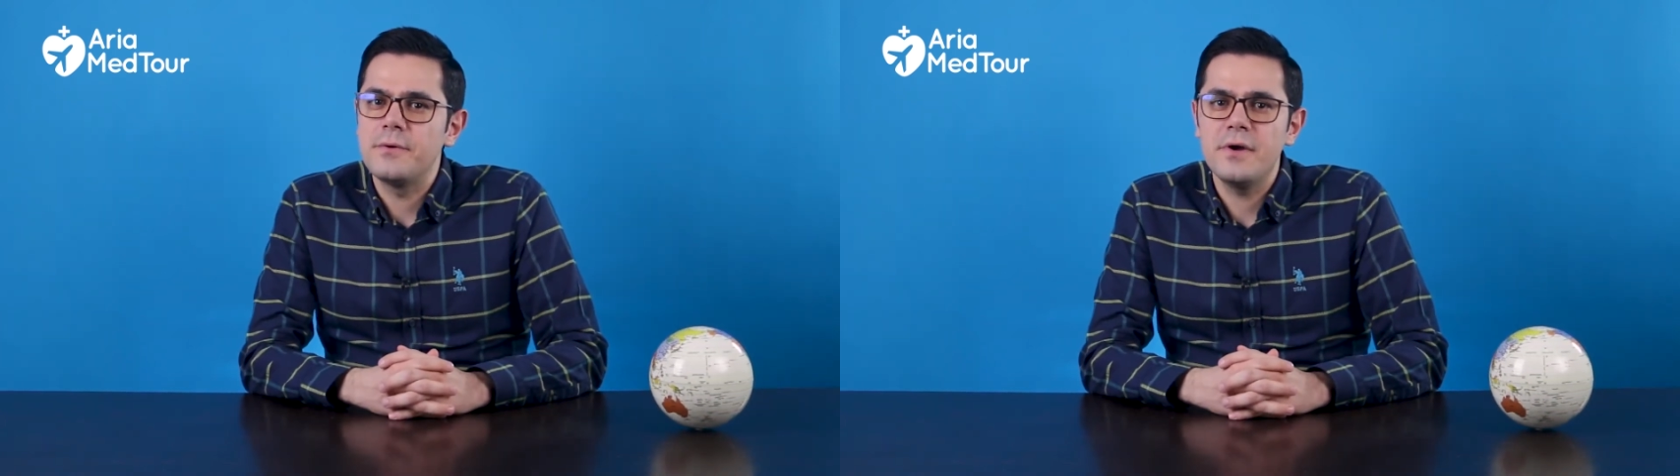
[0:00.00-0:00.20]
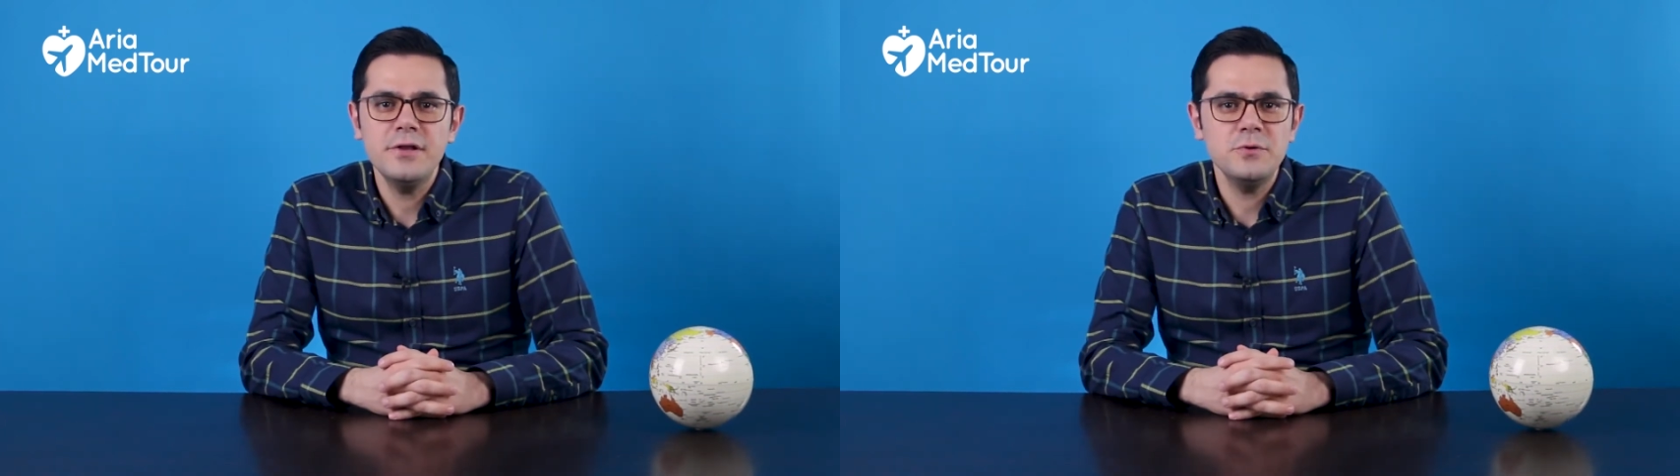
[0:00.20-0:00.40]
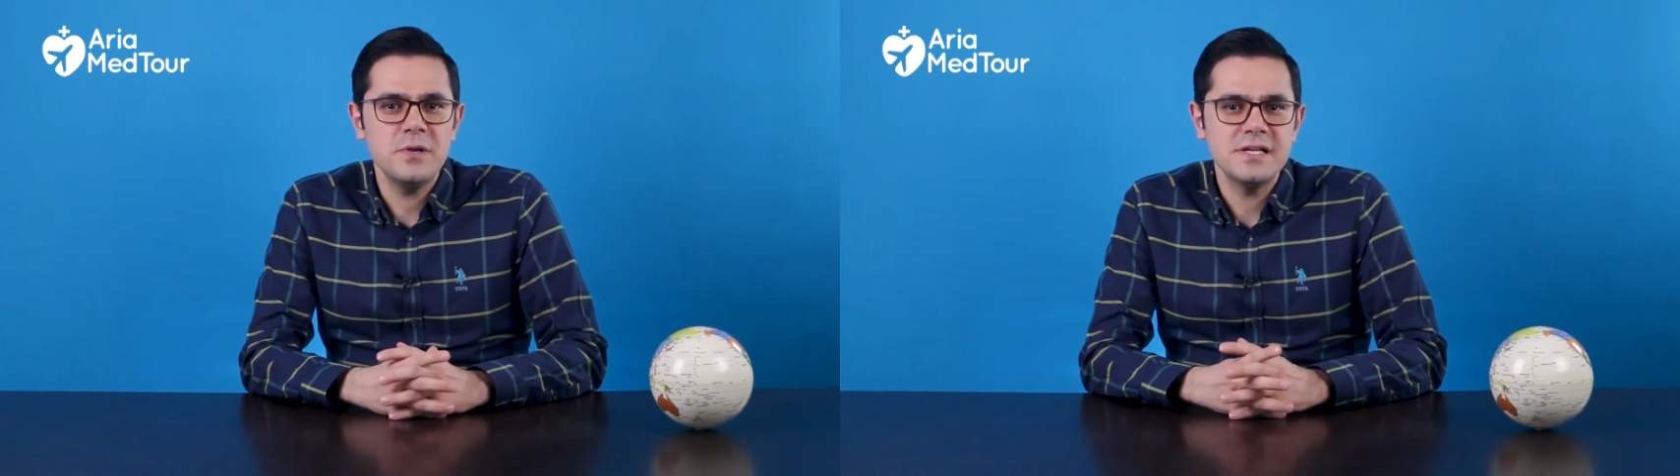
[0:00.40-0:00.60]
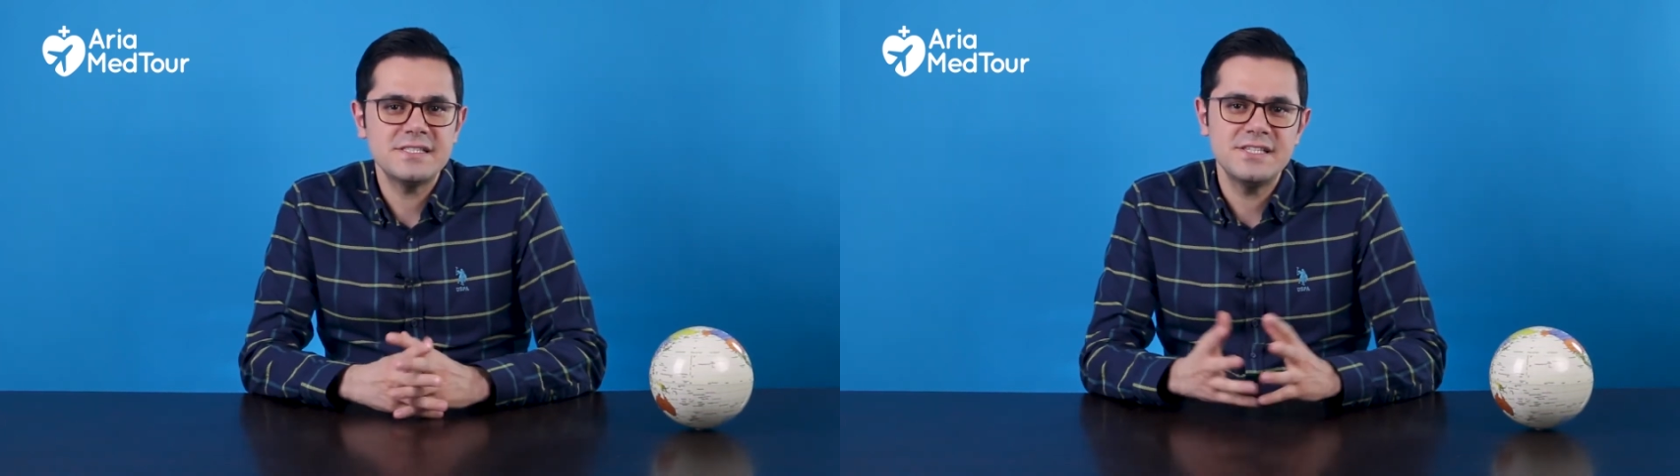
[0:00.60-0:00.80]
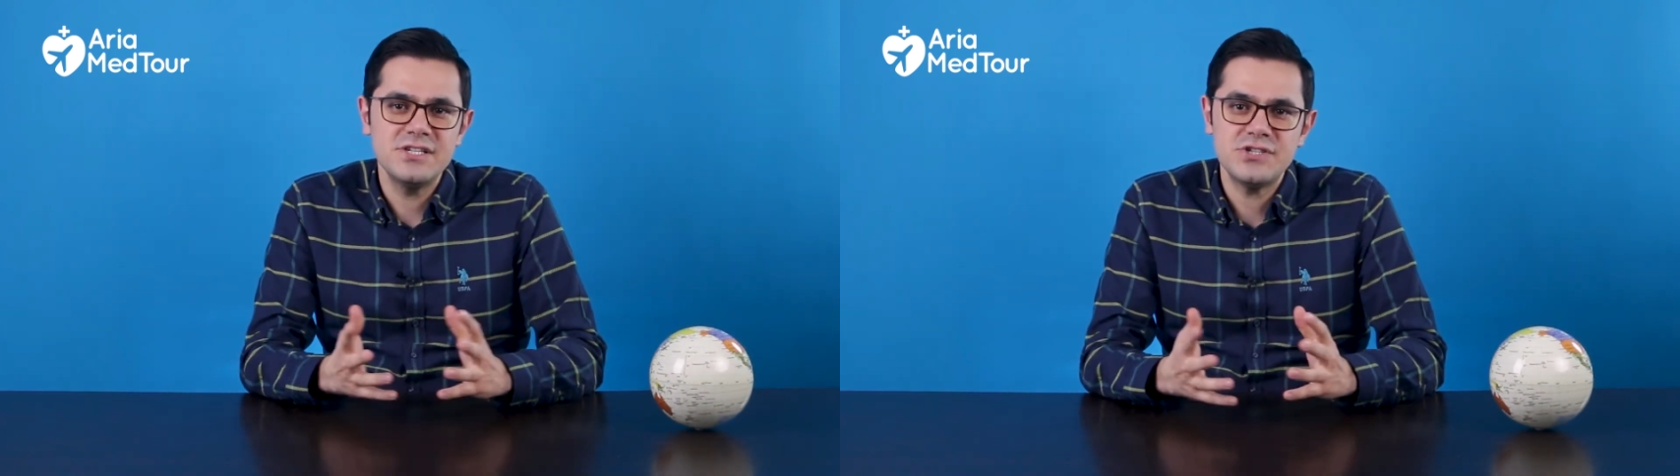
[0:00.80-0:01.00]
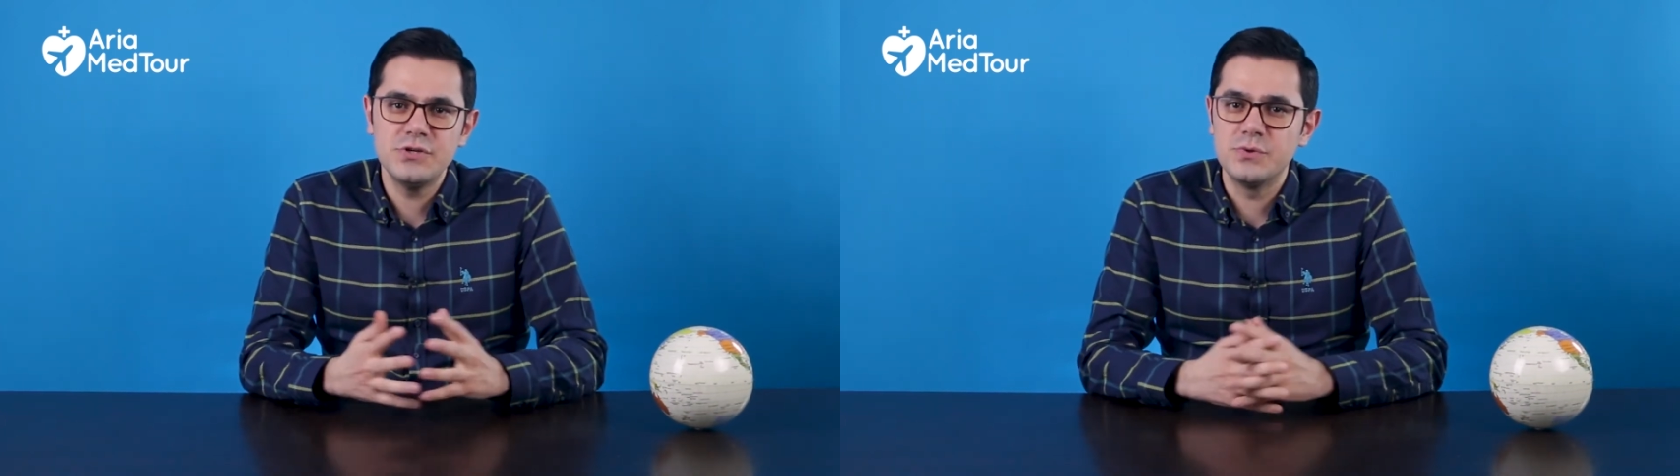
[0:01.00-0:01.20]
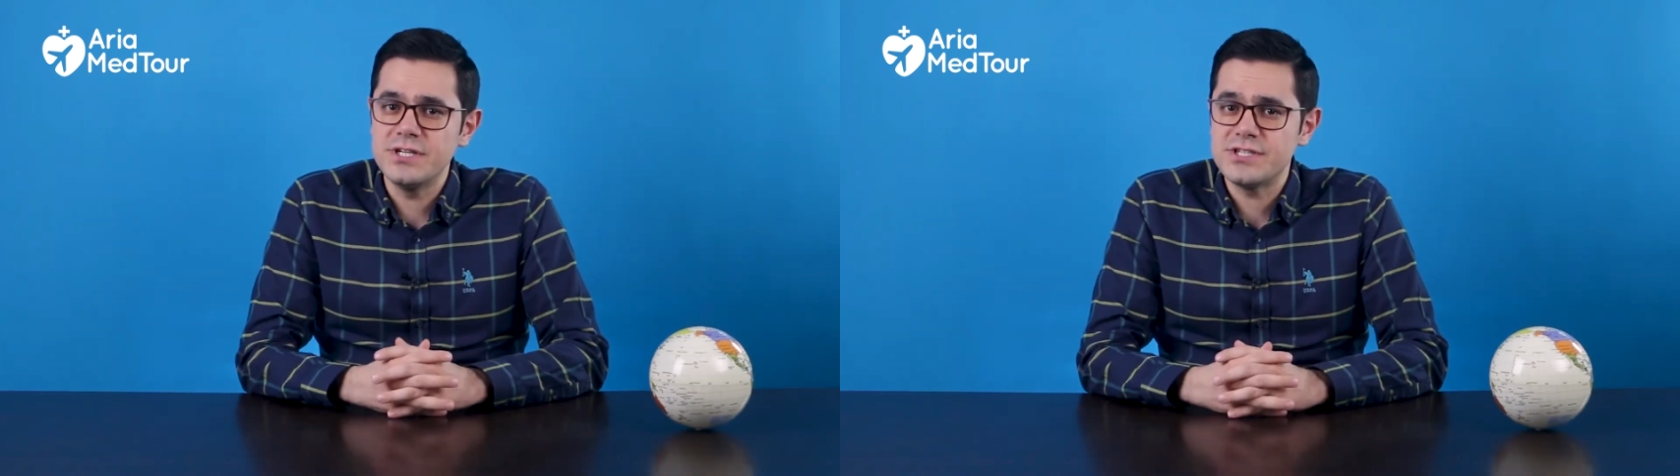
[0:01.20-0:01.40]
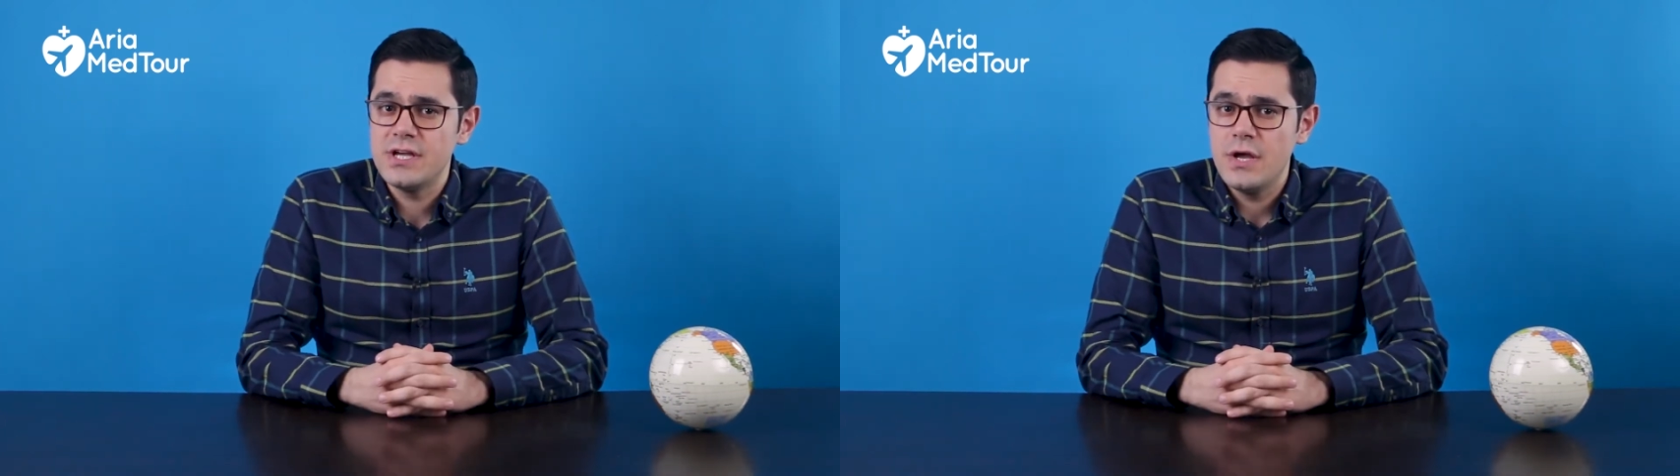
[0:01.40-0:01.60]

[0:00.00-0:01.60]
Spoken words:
Rhinoplasty series,